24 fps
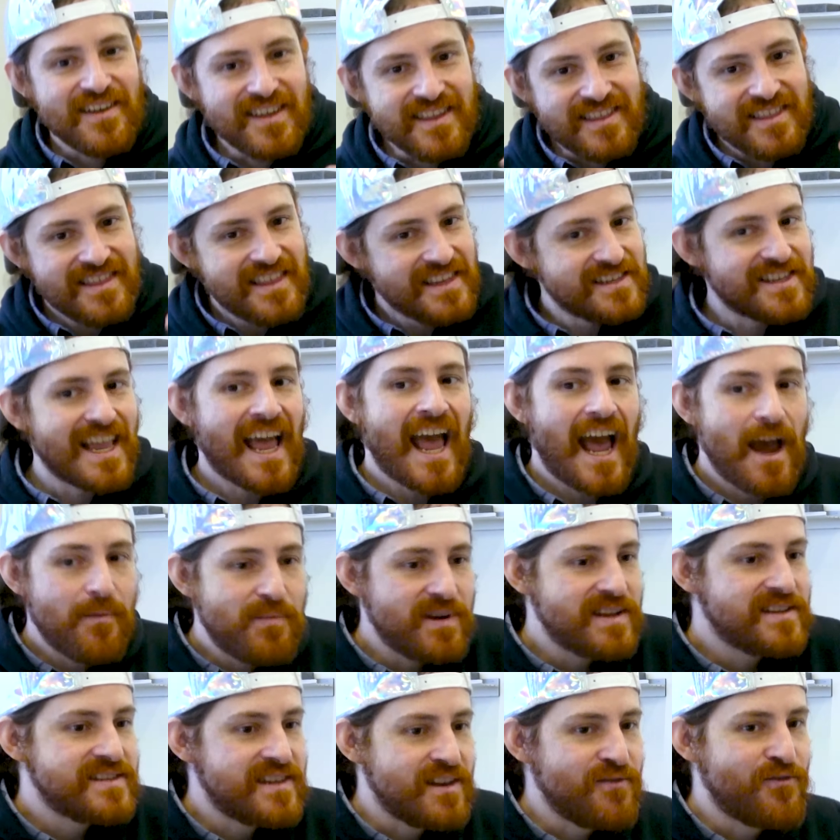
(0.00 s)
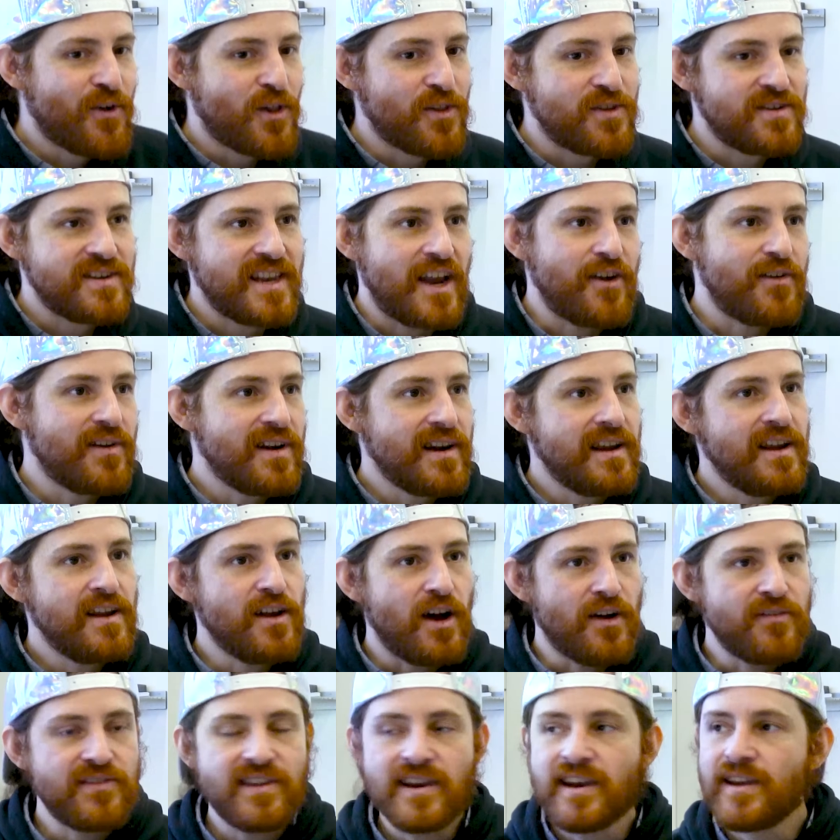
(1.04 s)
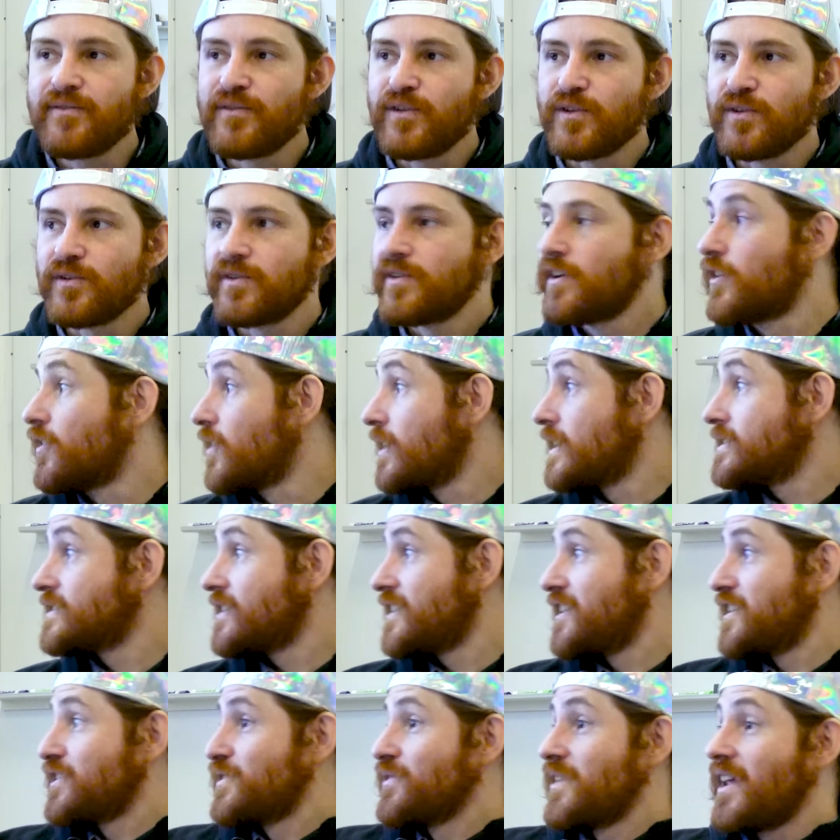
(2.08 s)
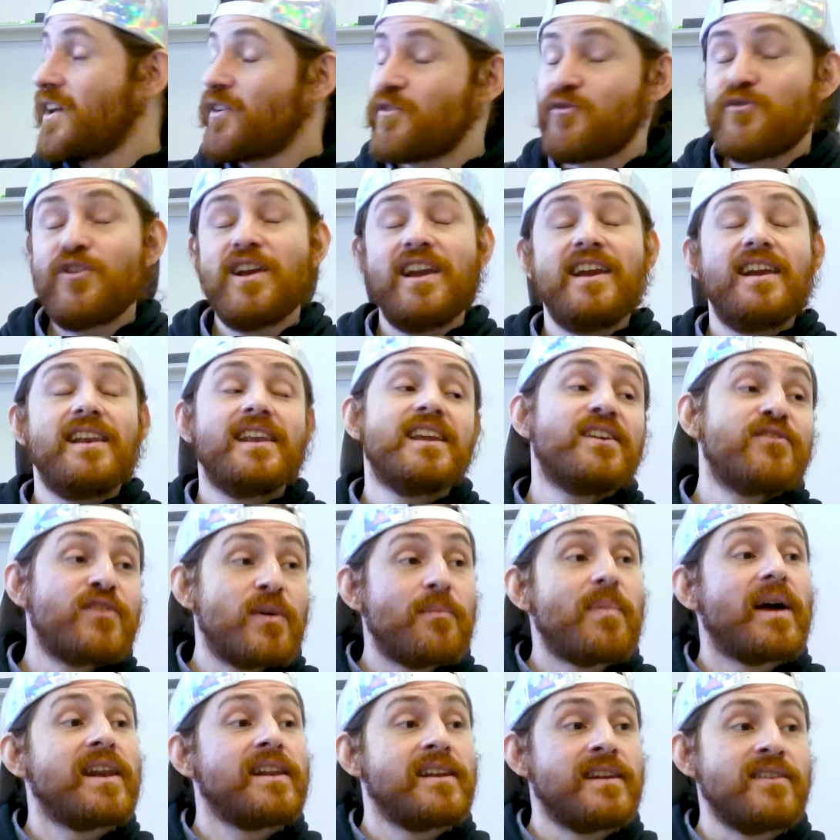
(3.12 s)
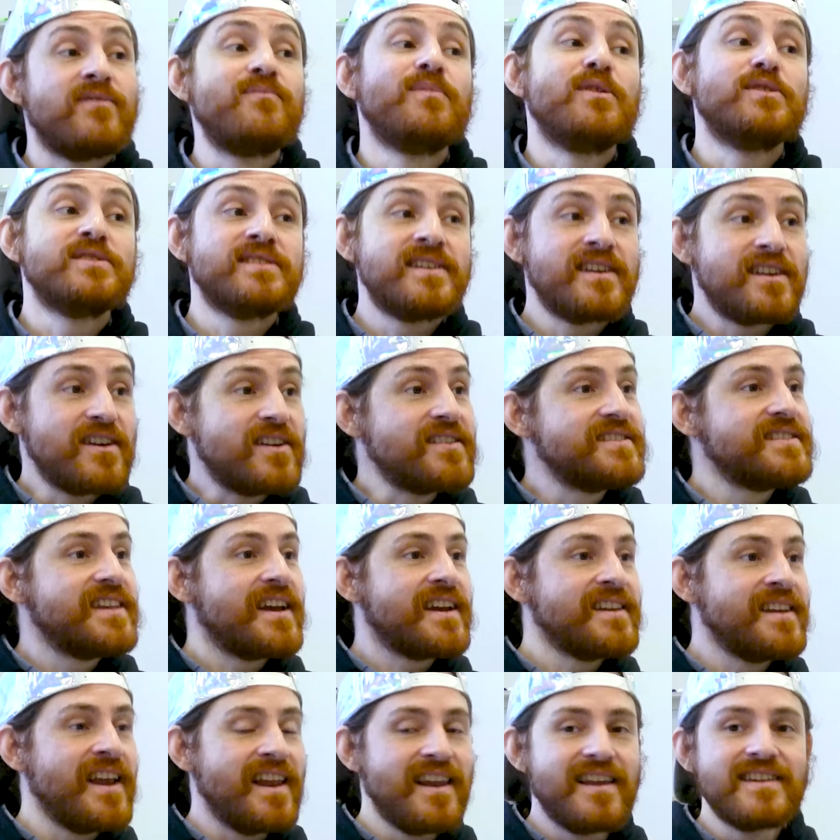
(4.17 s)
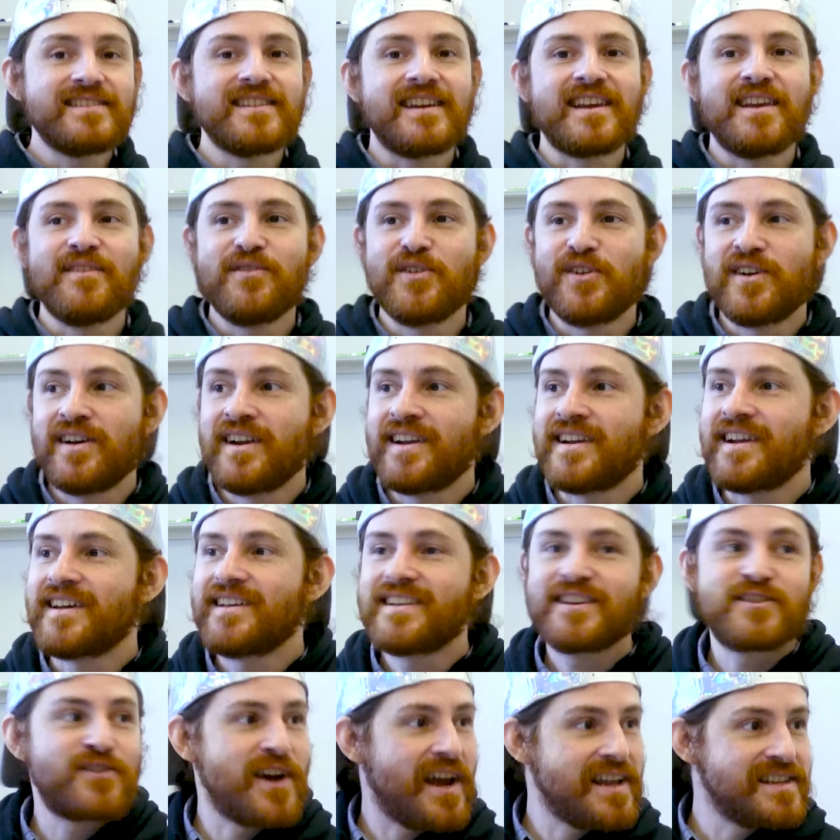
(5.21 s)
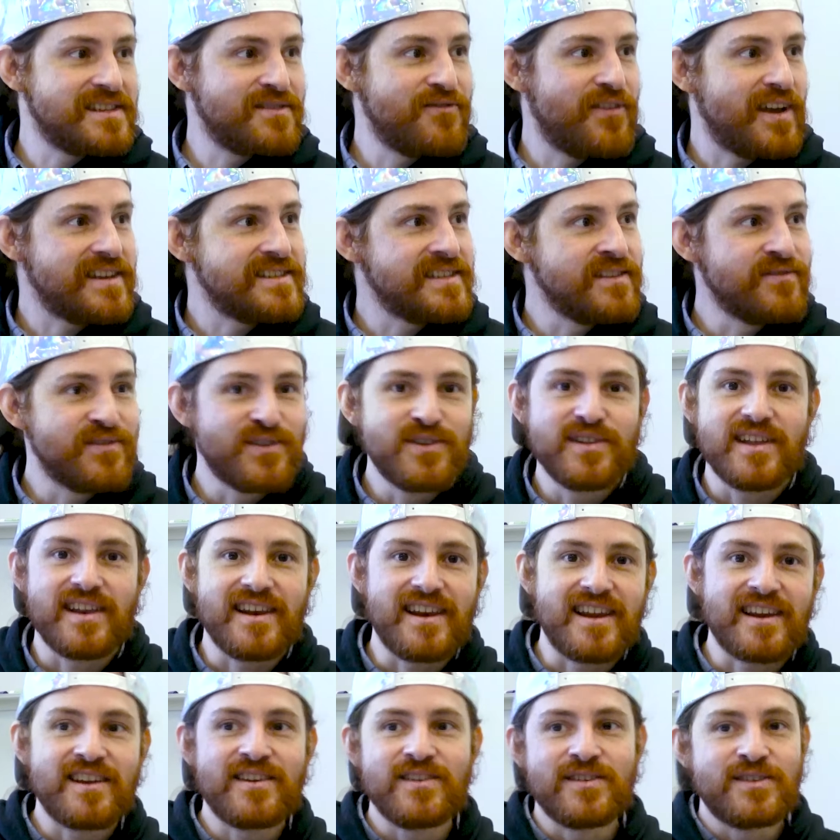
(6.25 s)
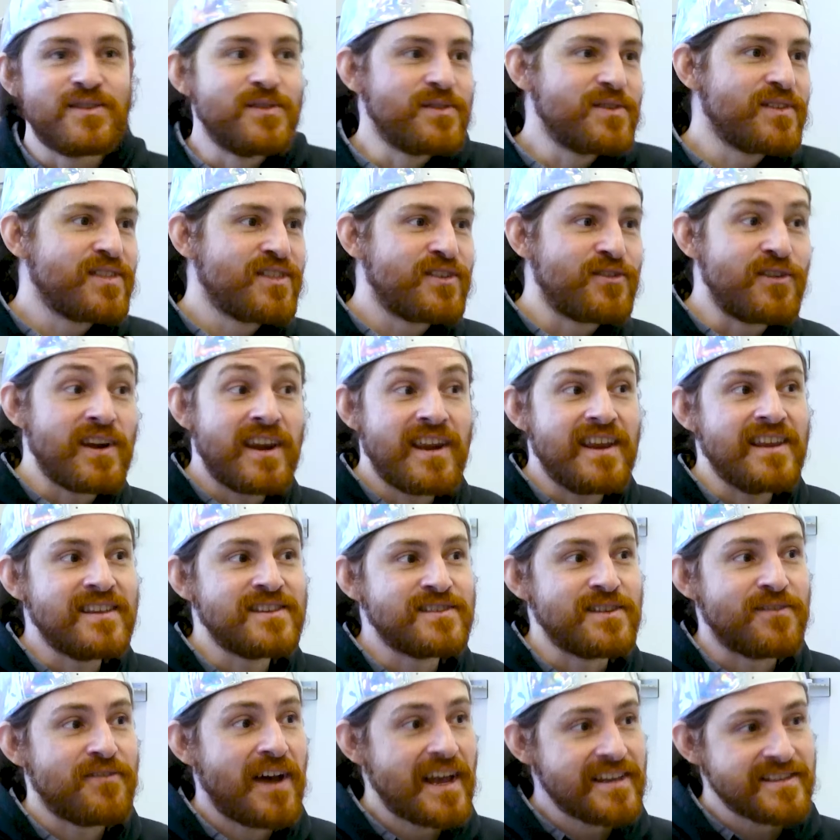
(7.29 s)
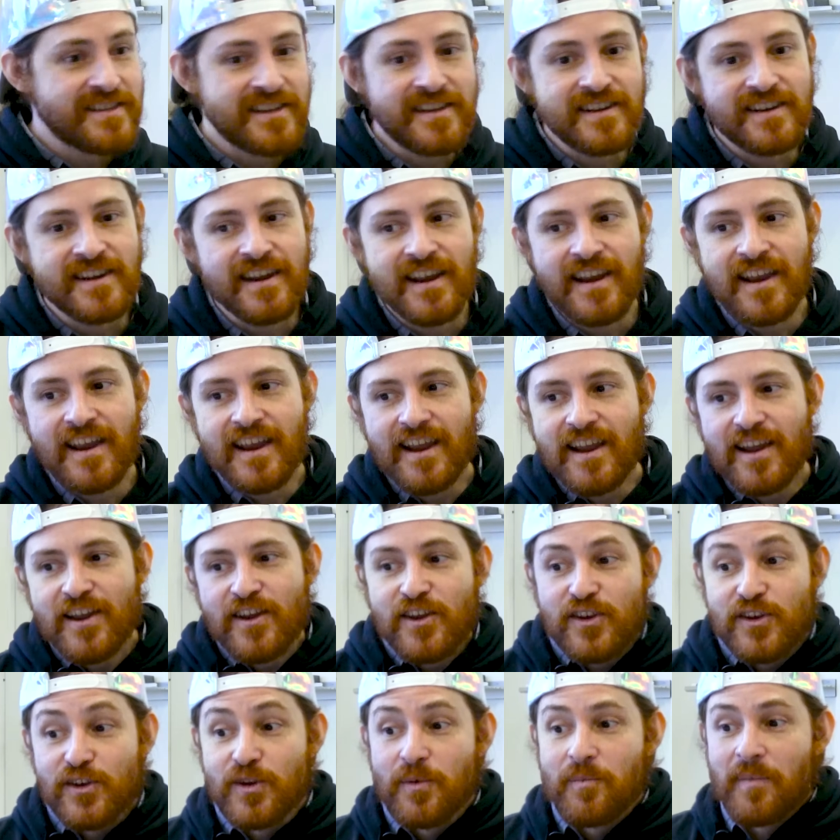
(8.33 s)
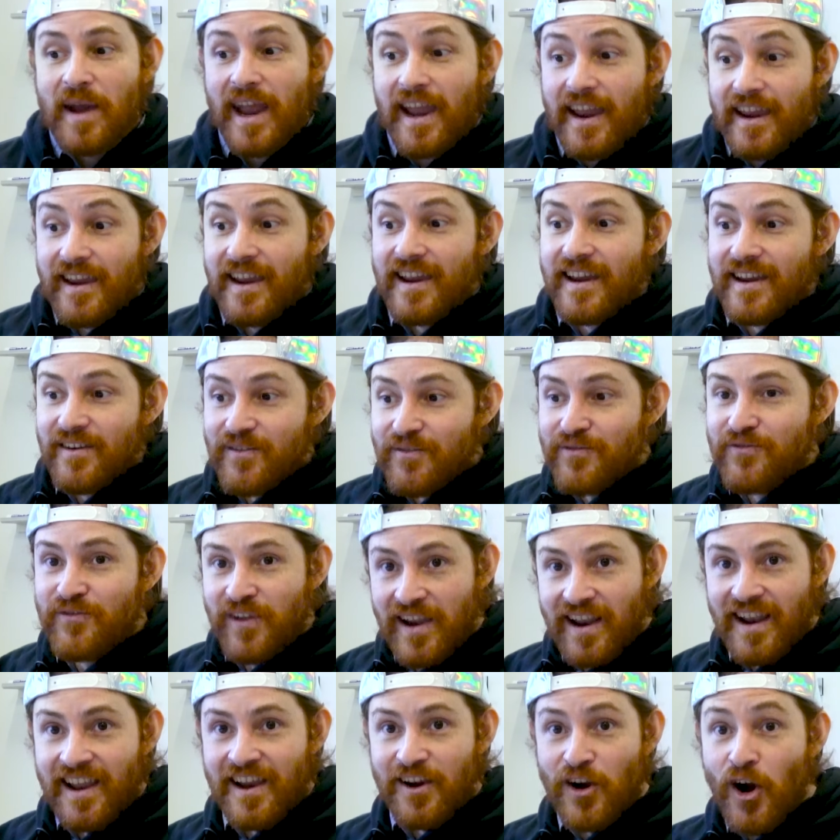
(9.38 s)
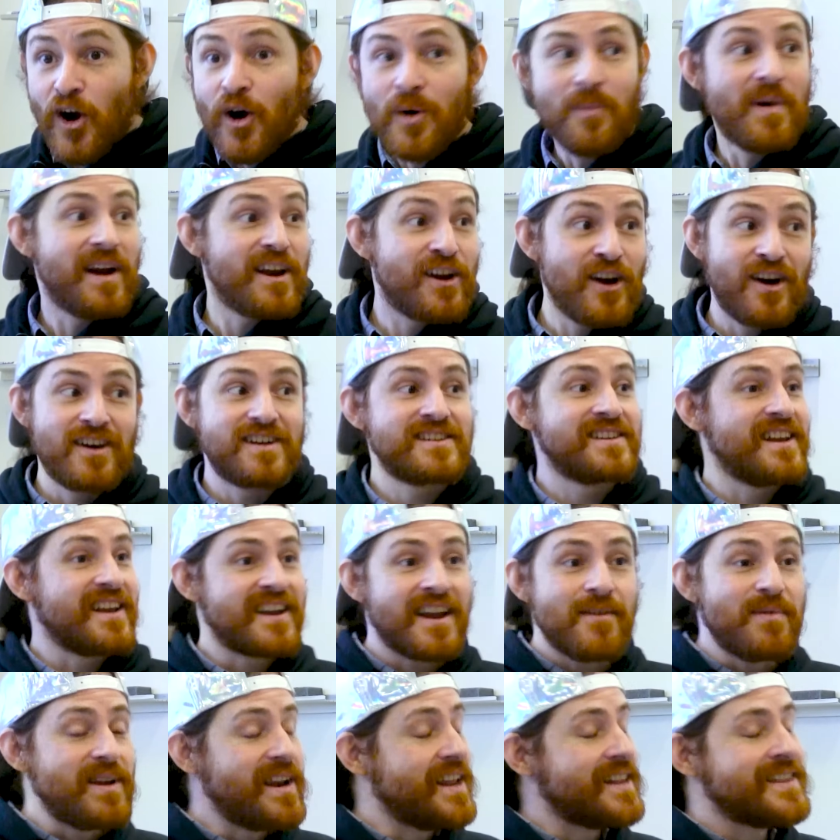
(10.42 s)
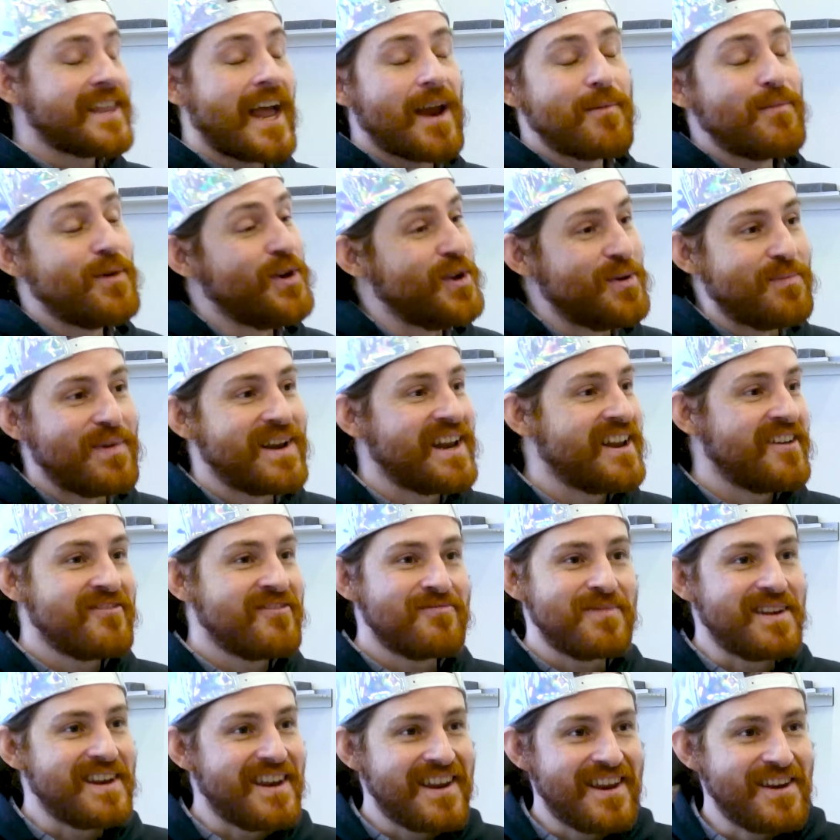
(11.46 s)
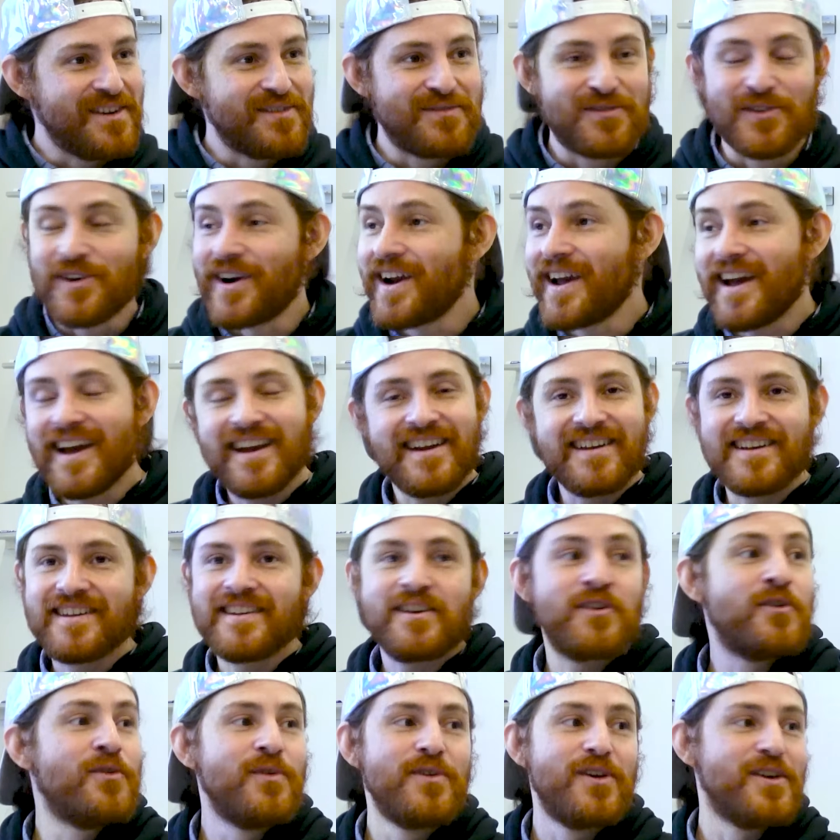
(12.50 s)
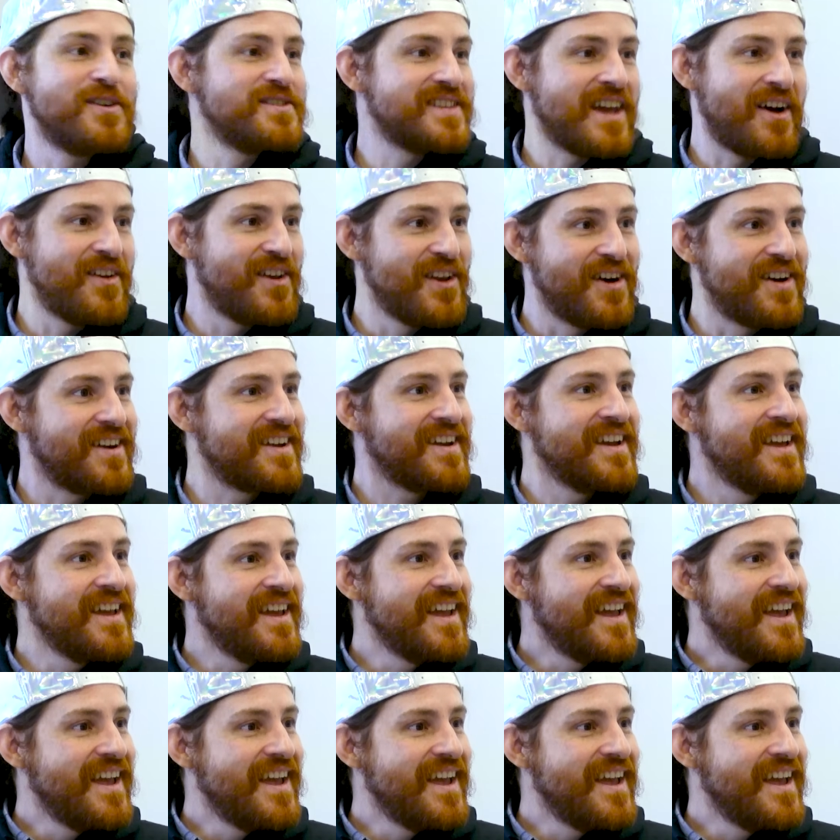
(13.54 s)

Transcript: This happens involuntarily often if you are listening to like really repetitive music on psychedelics, like if you're at a trance festival and like you took 3 hits of acid, you may feel like, oh my gosh, like I'm in a time loop and I've been here for who knows how long.